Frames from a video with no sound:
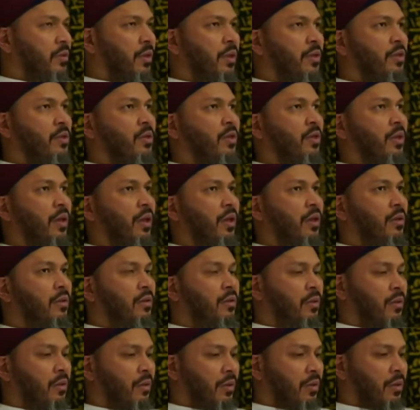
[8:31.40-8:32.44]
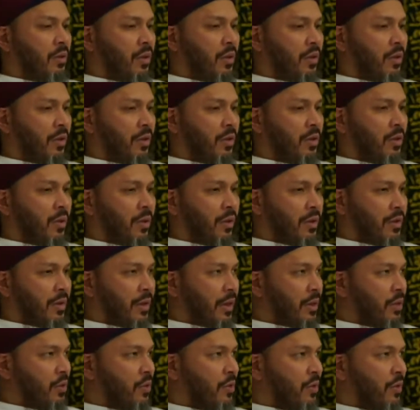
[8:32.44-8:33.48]
That's okay. Go according to your
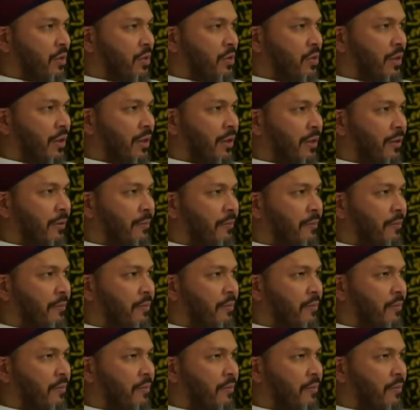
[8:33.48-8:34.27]
intention, inshallah.